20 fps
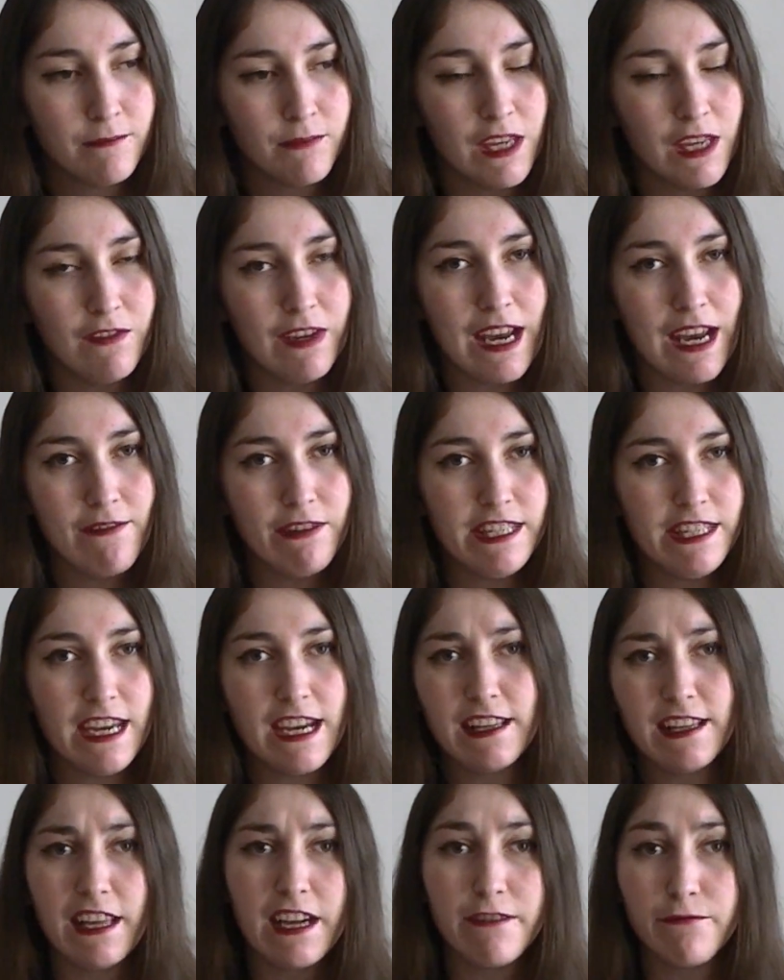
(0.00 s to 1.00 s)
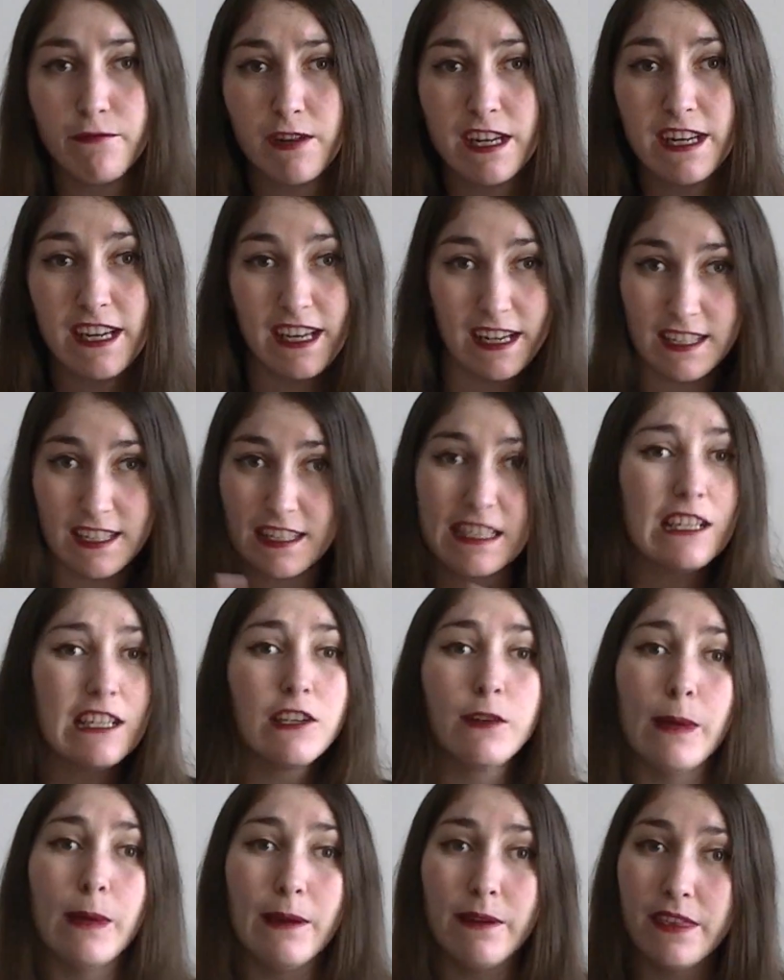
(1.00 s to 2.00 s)
if I have a daylight ring, I can still
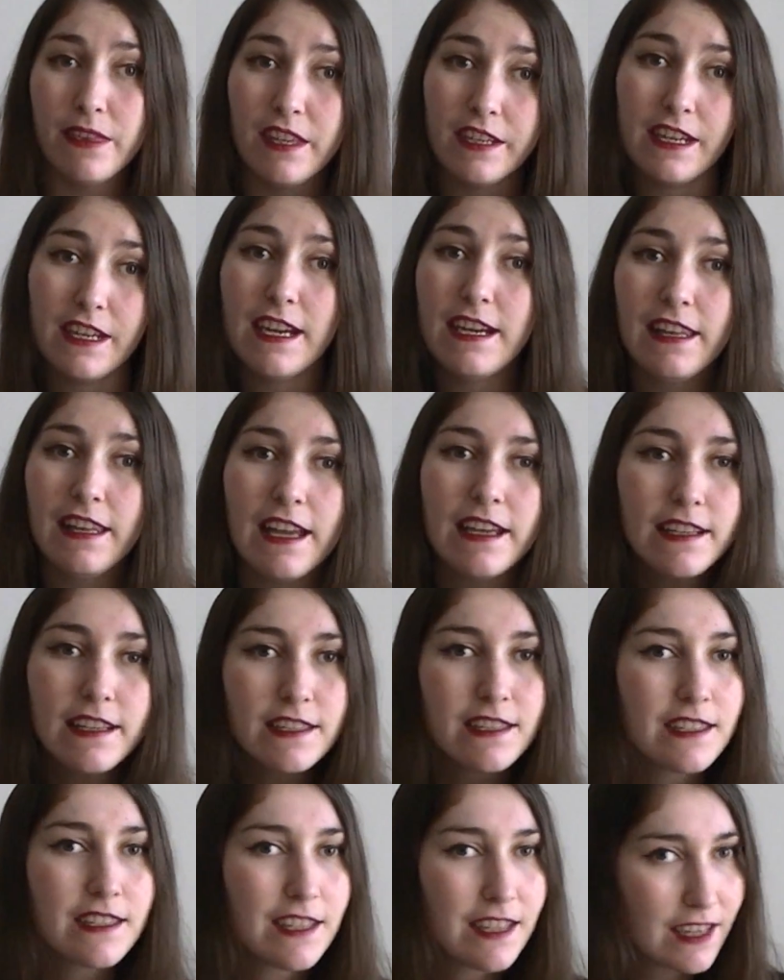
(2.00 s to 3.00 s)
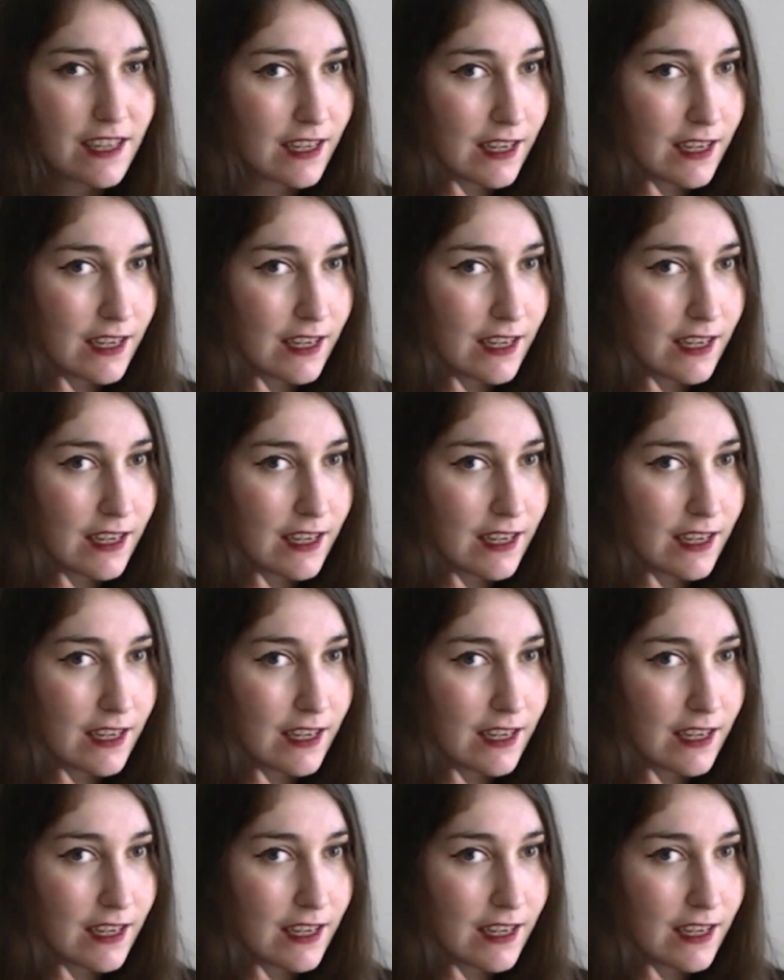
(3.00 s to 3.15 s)
go out in the daylight.